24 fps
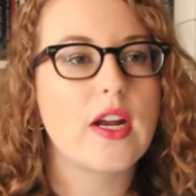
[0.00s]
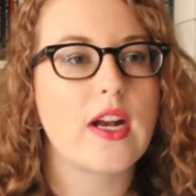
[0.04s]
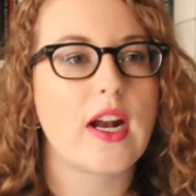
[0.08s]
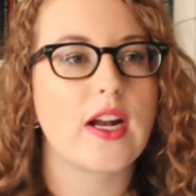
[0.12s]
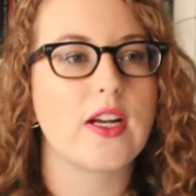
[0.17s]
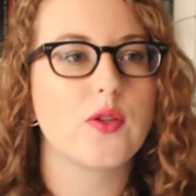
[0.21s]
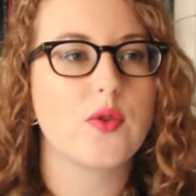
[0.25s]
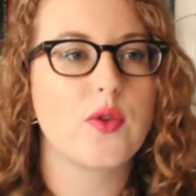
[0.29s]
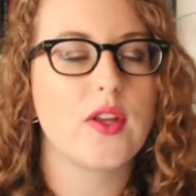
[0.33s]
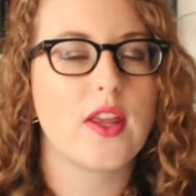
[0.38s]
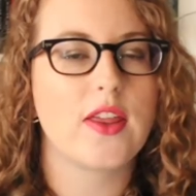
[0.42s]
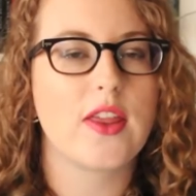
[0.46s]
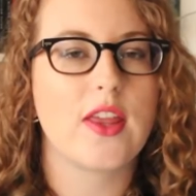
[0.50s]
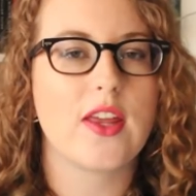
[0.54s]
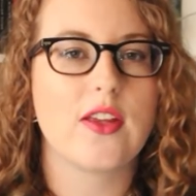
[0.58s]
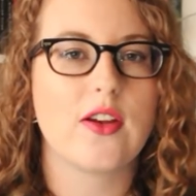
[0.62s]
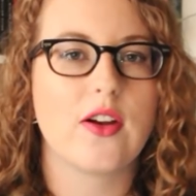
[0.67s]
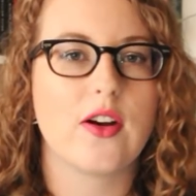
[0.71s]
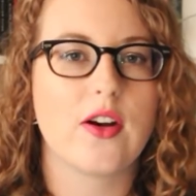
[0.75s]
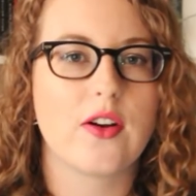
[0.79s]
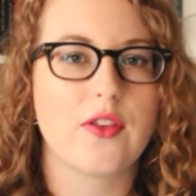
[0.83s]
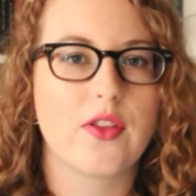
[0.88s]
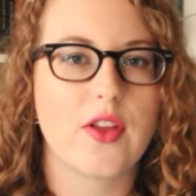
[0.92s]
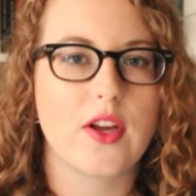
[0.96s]
and I do think that
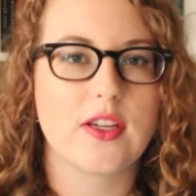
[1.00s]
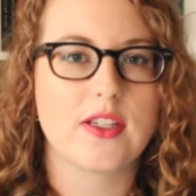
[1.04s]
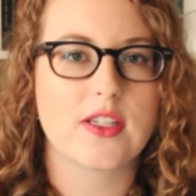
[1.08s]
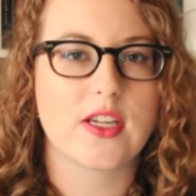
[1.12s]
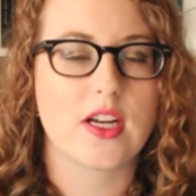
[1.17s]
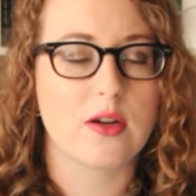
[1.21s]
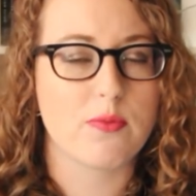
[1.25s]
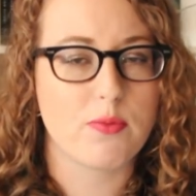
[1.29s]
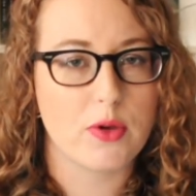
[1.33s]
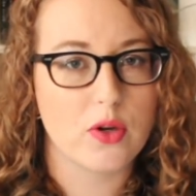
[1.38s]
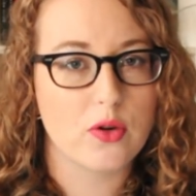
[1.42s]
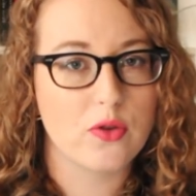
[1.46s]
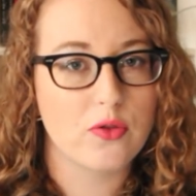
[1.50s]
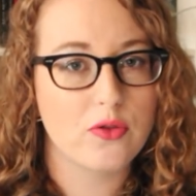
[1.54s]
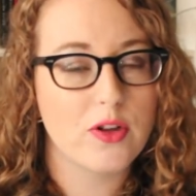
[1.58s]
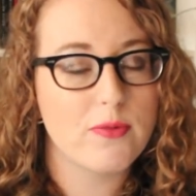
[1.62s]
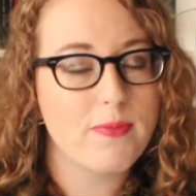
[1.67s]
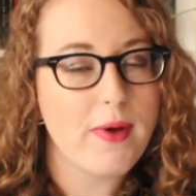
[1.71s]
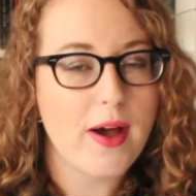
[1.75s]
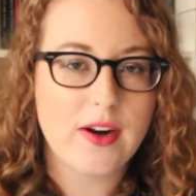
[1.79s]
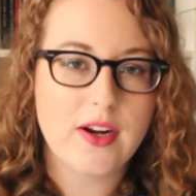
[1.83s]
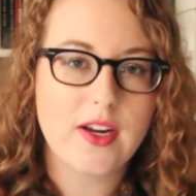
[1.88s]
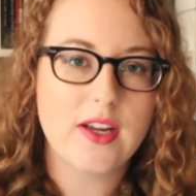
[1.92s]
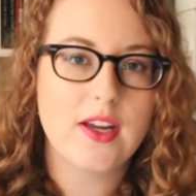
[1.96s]
there are things that are beautiful
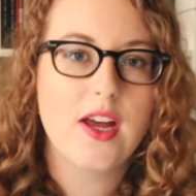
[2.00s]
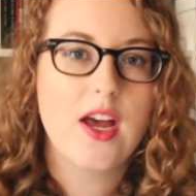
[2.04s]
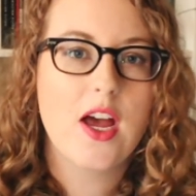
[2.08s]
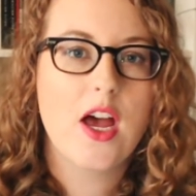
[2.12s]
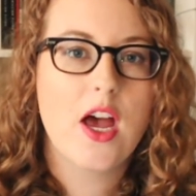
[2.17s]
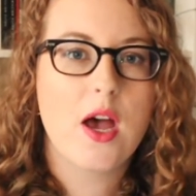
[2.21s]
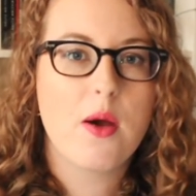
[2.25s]
about it,